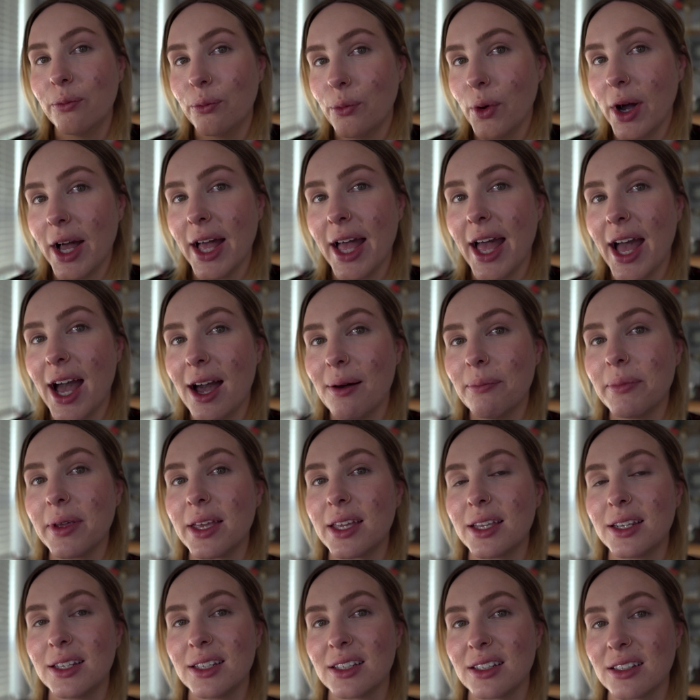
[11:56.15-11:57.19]
What
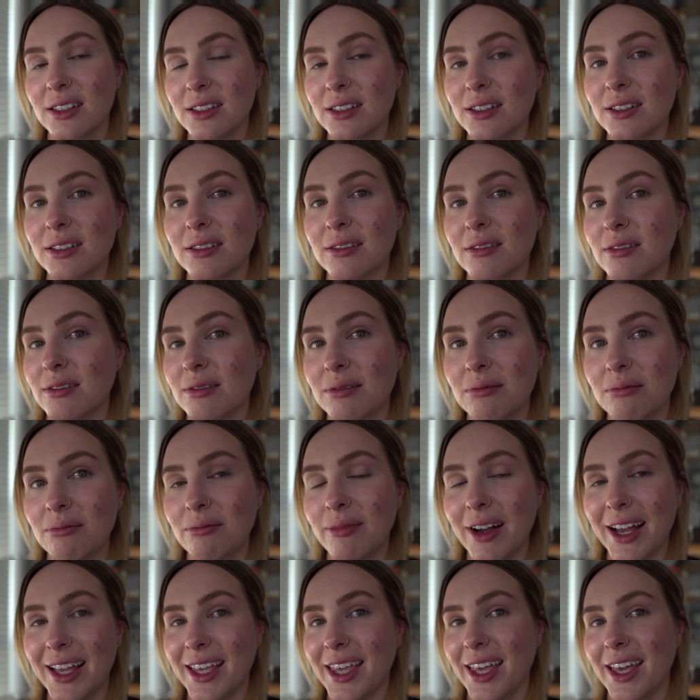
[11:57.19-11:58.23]
happened?
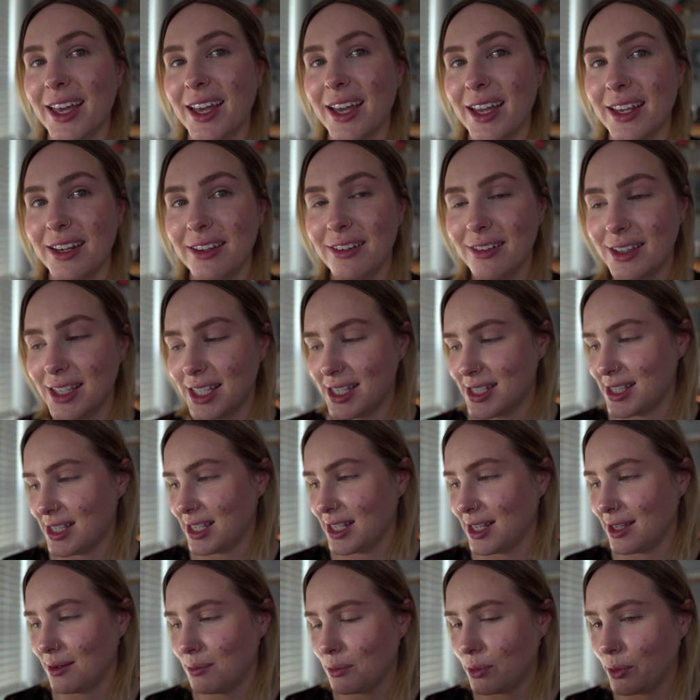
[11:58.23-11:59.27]
Why can't I do this
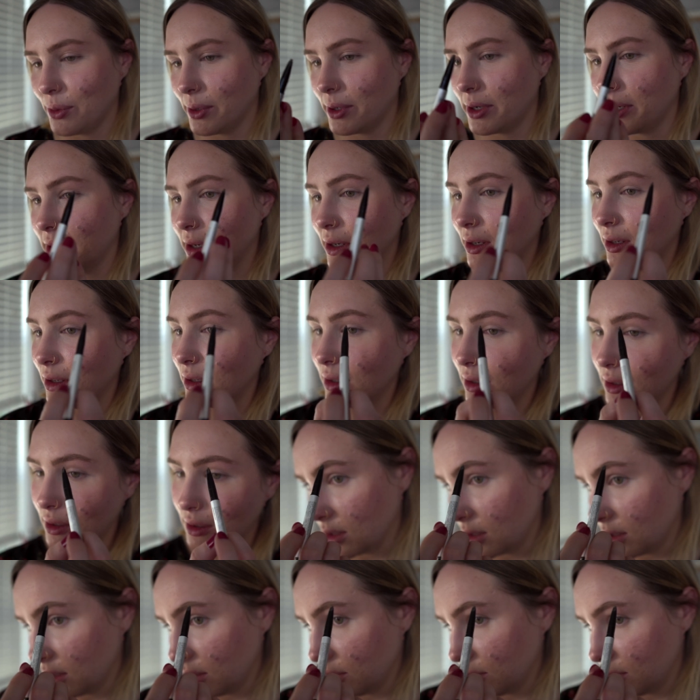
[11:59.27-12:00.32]
anymore?
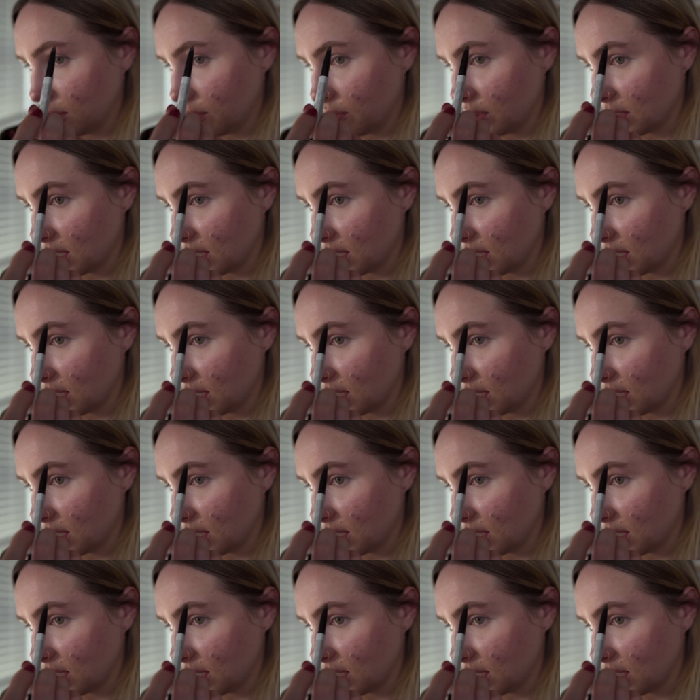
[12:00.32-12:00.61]
I don't know if